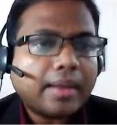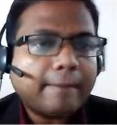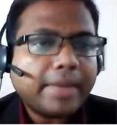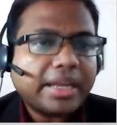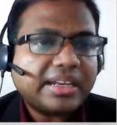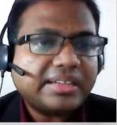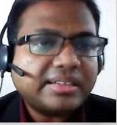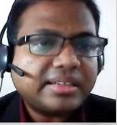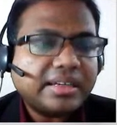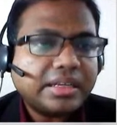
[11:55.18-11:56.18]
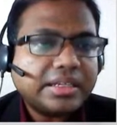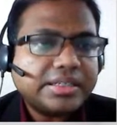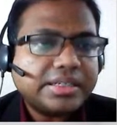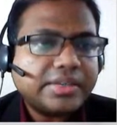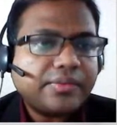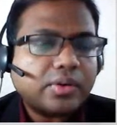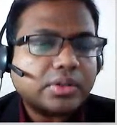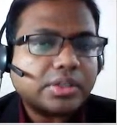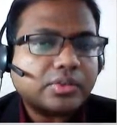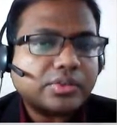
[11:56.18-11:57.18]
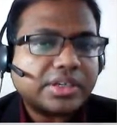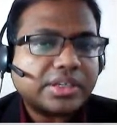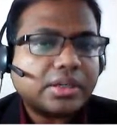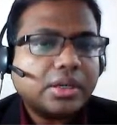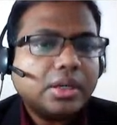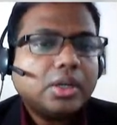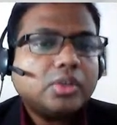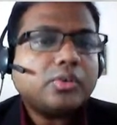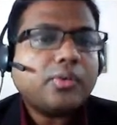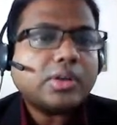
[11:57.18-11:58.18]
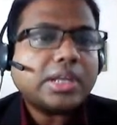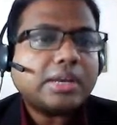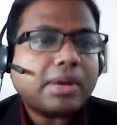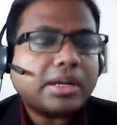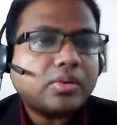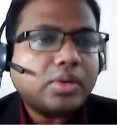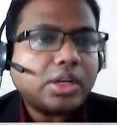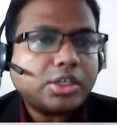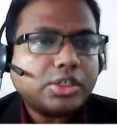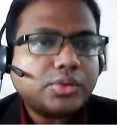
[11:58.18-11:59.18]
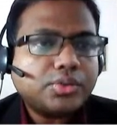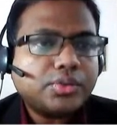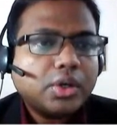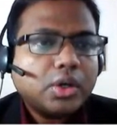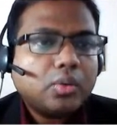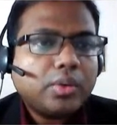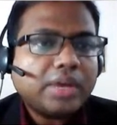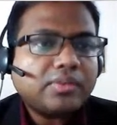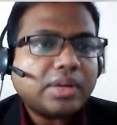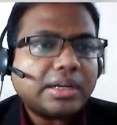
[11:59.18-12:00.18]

make necessary initiative for the society. So for that particular issues, we have to